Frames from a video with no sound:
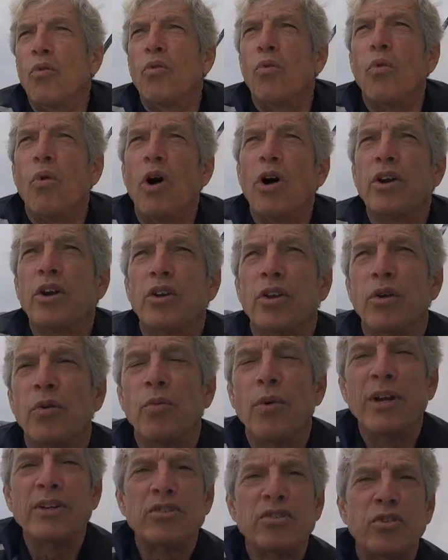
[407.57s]
water that
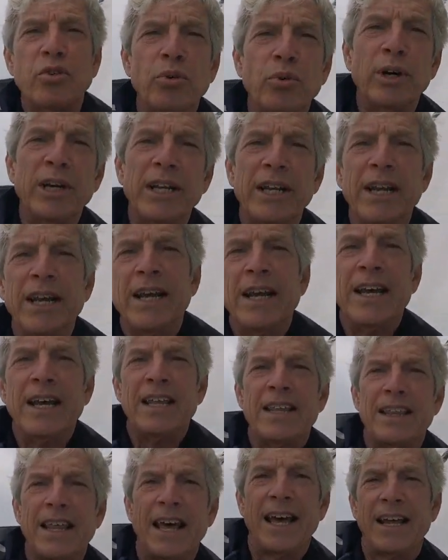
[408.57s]
runs through it
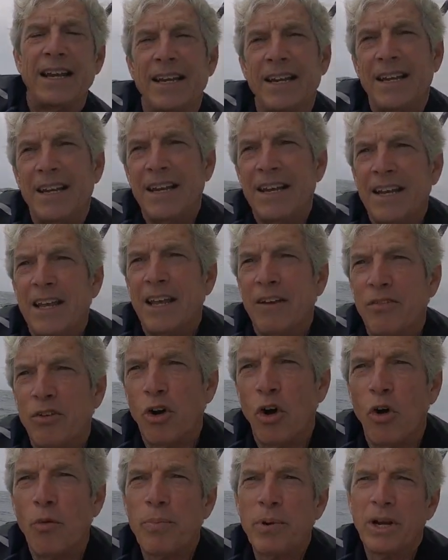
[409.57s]
that if
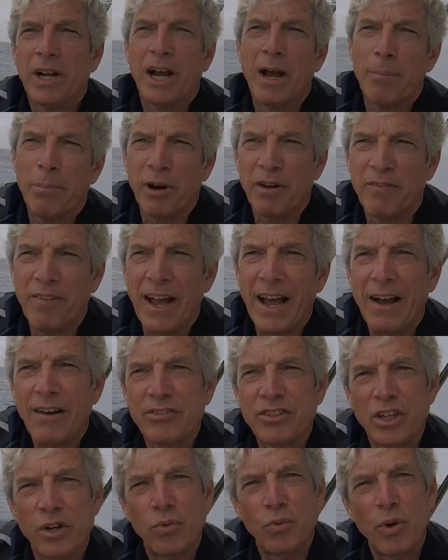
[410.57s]
you open a couple of
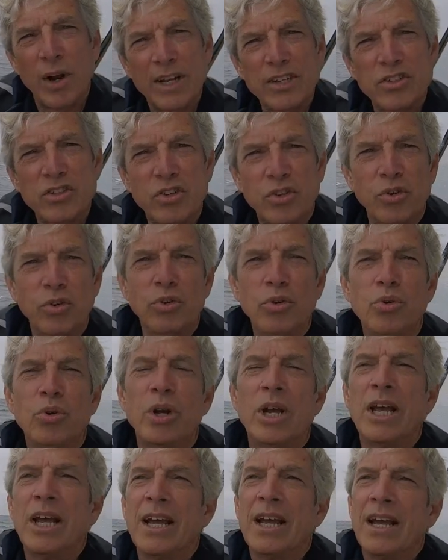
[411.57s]
valves, it runs through
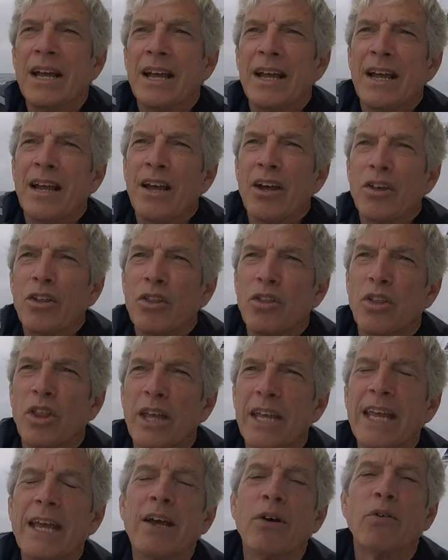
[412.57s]
the,
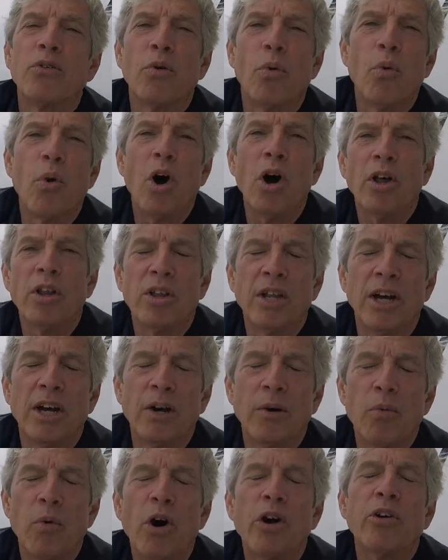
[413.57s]
heat, the, wa
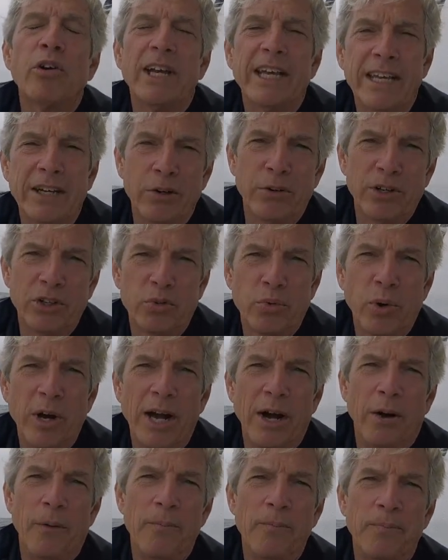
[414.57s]
the water heater as
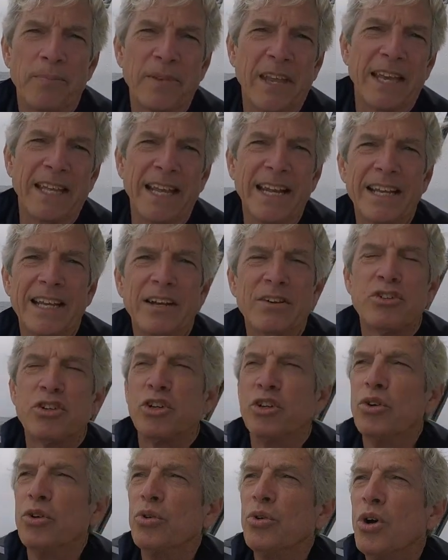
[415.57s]
well. And that gives
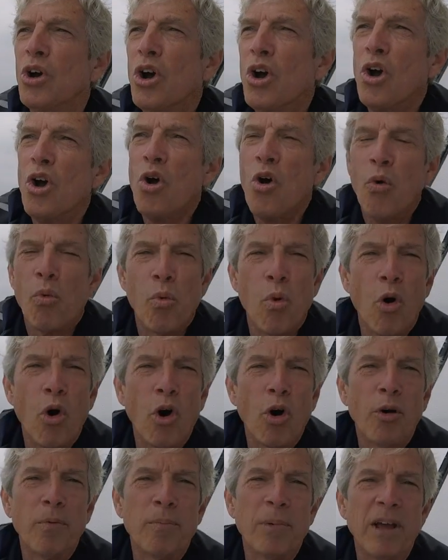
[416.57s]
you
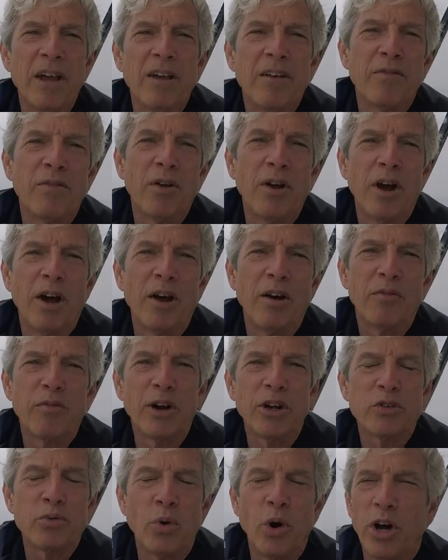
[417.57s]
warm, uh,
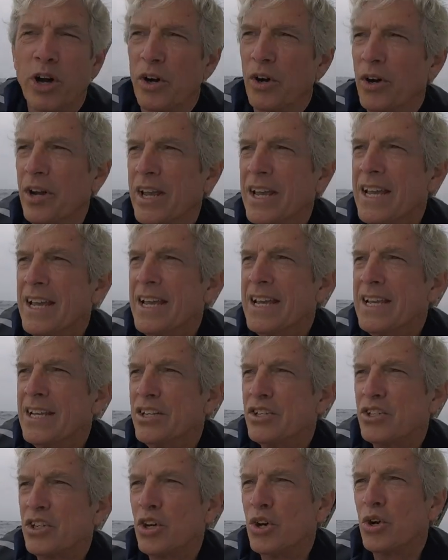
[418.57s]
fresh water.
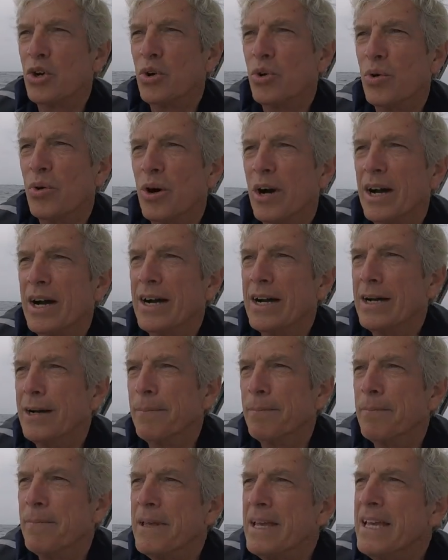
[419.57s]
So,
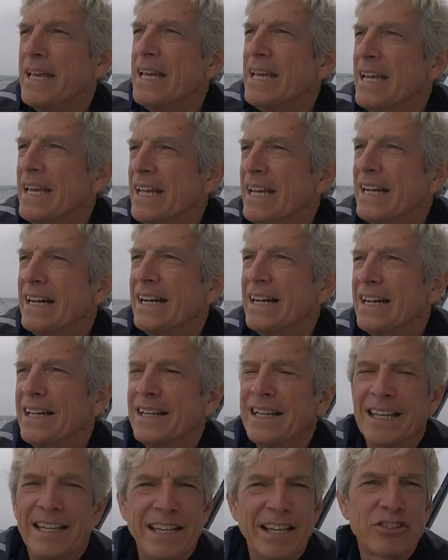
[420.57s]
um, uh,
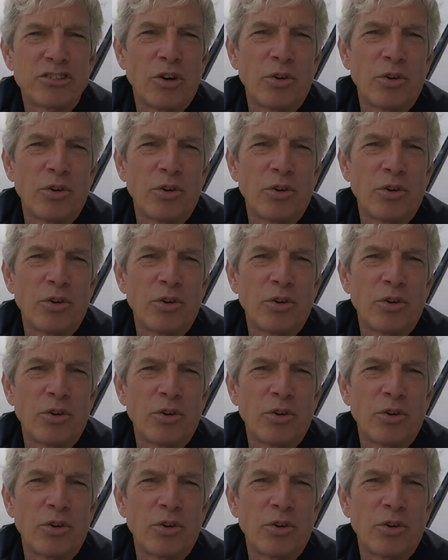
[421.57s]
and that's